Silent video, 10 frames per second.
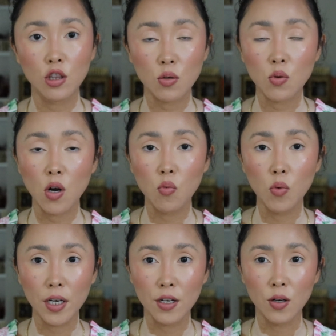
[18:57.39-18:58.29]
through a
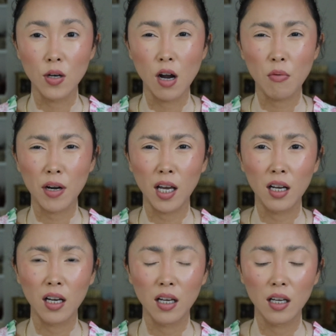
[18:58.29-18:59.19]
window. And we're
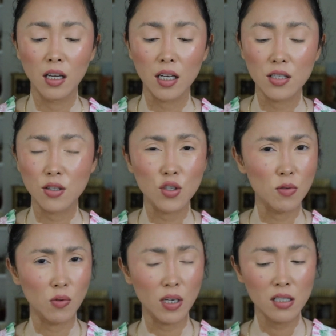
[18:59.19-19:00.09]
like, excuse
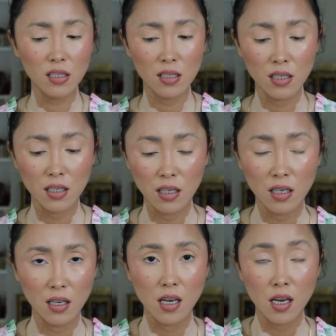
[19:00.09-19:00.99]
me, what?
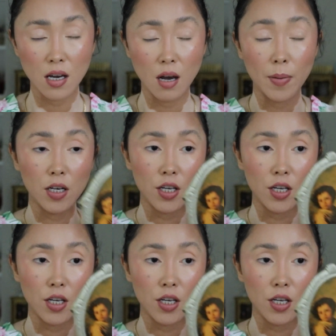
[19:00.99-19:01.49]
Apparently